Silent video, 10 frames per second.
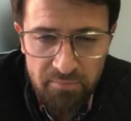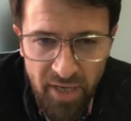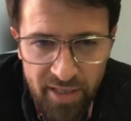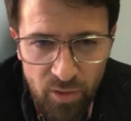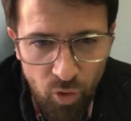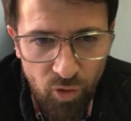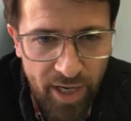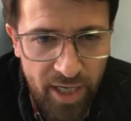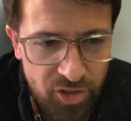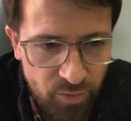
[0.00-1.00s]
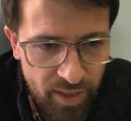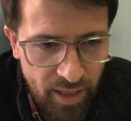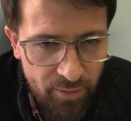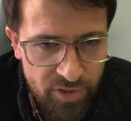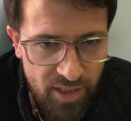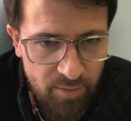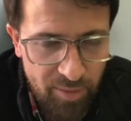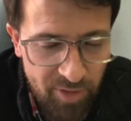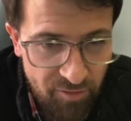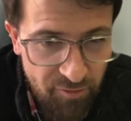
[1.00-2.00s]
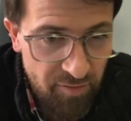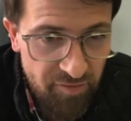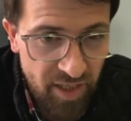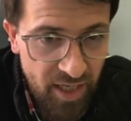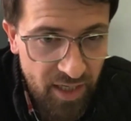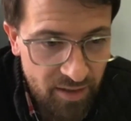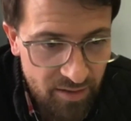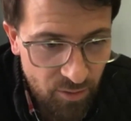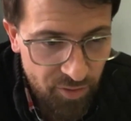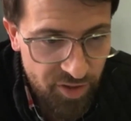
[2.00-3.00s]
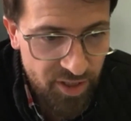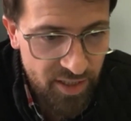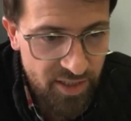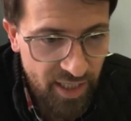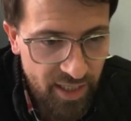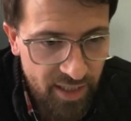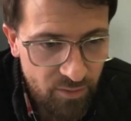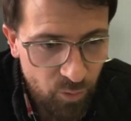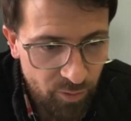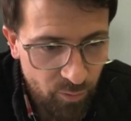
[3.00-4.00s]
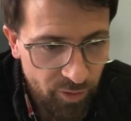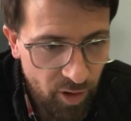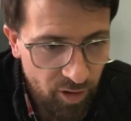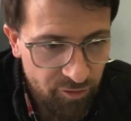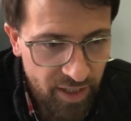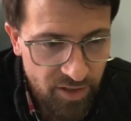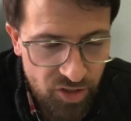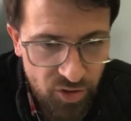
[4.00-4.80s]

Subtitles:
I think we're entering, I would say, maybe the 5th inning or the 6th inning with our phase.